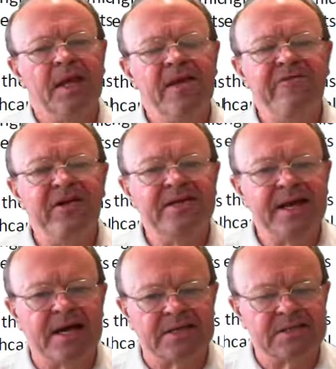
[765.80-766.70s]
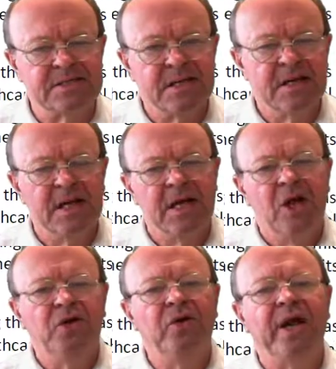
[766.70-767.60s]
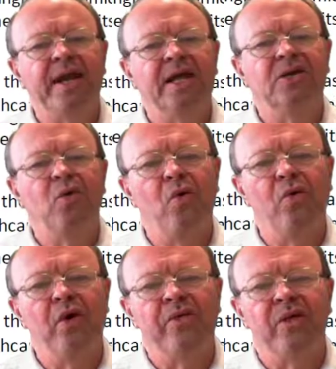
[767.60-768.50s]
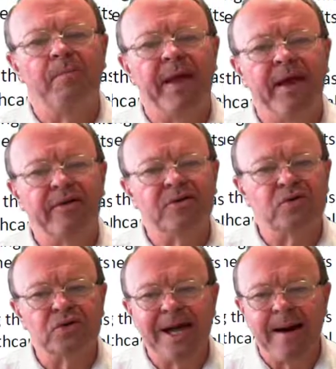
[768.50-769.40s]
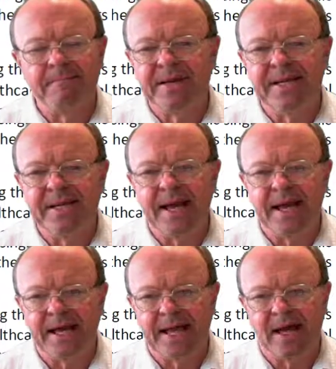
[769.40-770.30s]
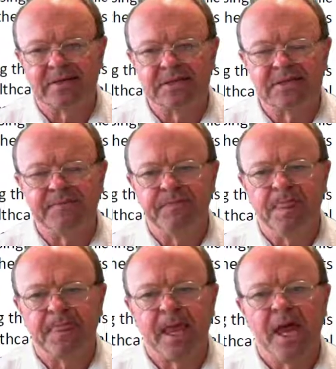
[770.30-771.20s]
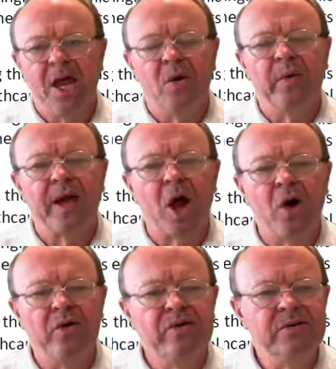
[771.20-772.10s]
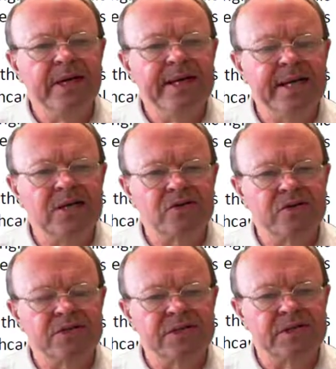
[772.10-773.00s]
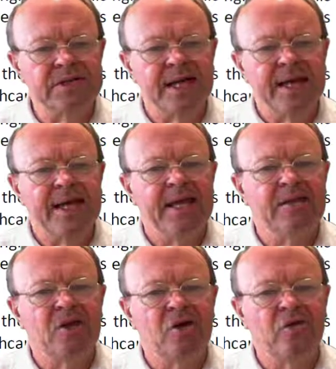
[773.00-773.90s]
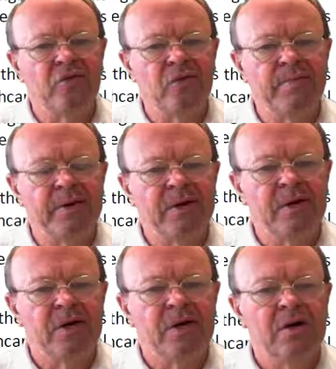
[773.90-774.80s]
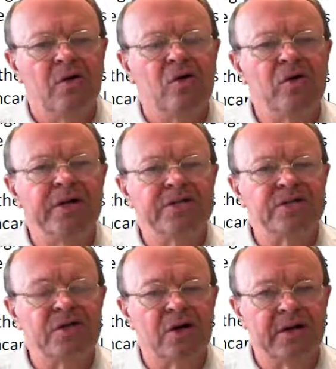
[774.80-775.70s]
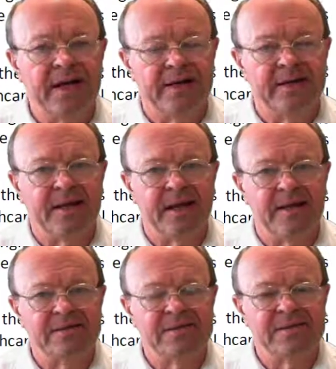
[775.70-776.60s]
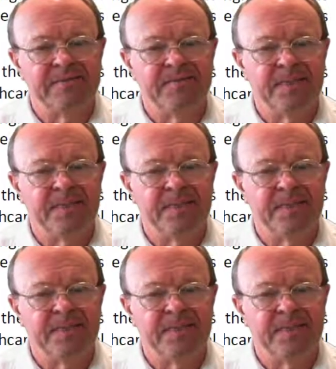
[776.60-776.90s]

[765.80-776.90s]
If it does, you can ignore the parent or company accounts. We are only interested in the group or consolidated accounts.